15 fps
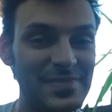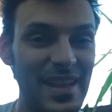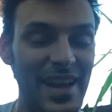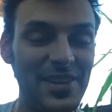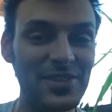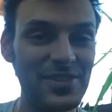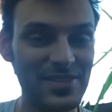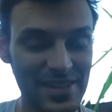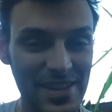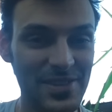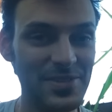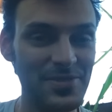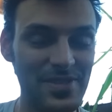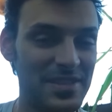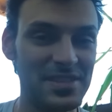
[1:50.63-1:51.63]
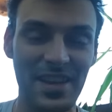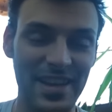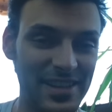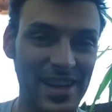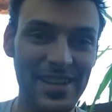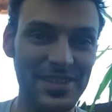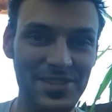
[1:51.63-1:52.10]
Now, you know that
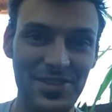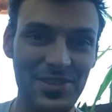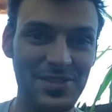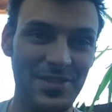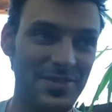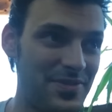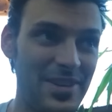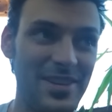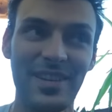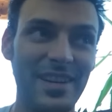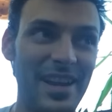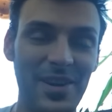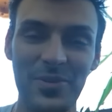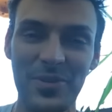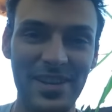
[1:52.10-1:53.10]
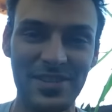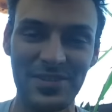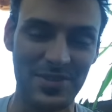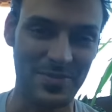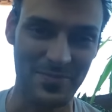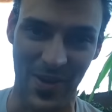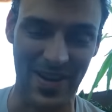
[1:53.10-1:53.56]
psychologists are figuring out
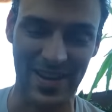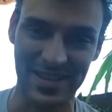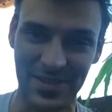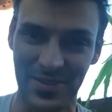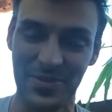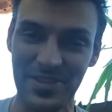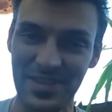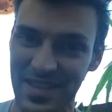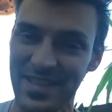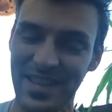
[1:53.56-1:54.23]
ways to market to us,